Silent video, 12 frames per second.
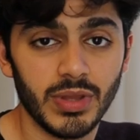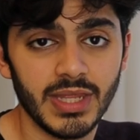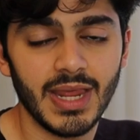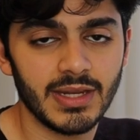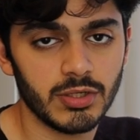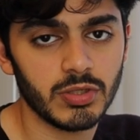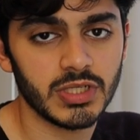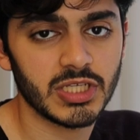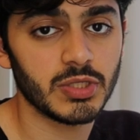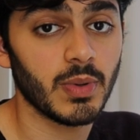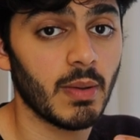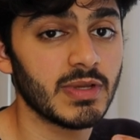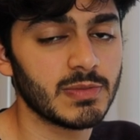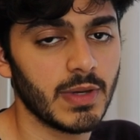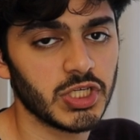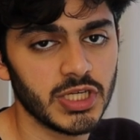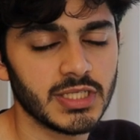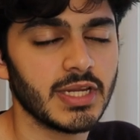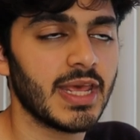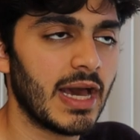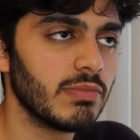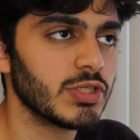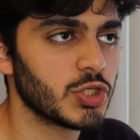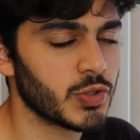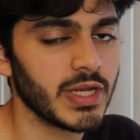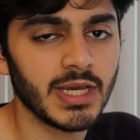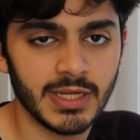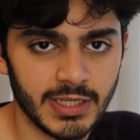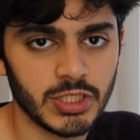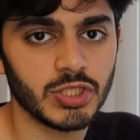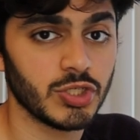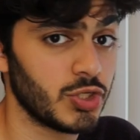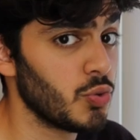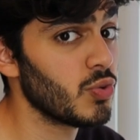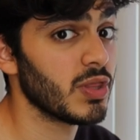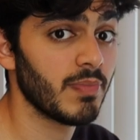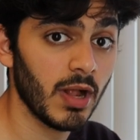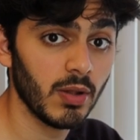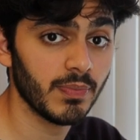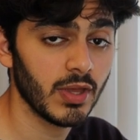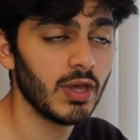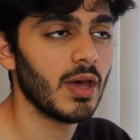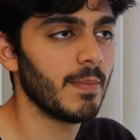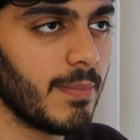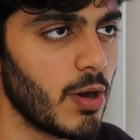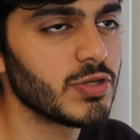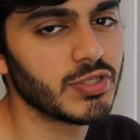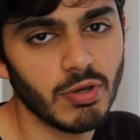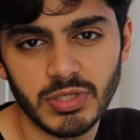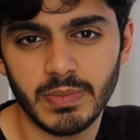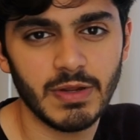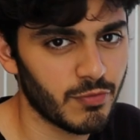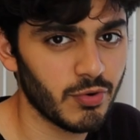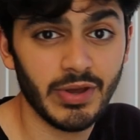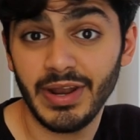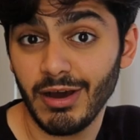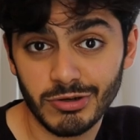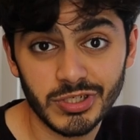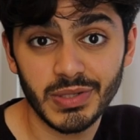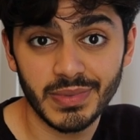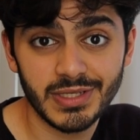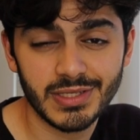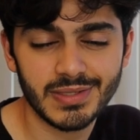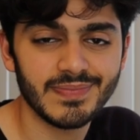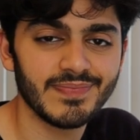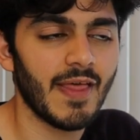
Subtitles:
Within endodontics, you become a specialist and you help to treat conditions to do with the pulp, most notably root canal treatments.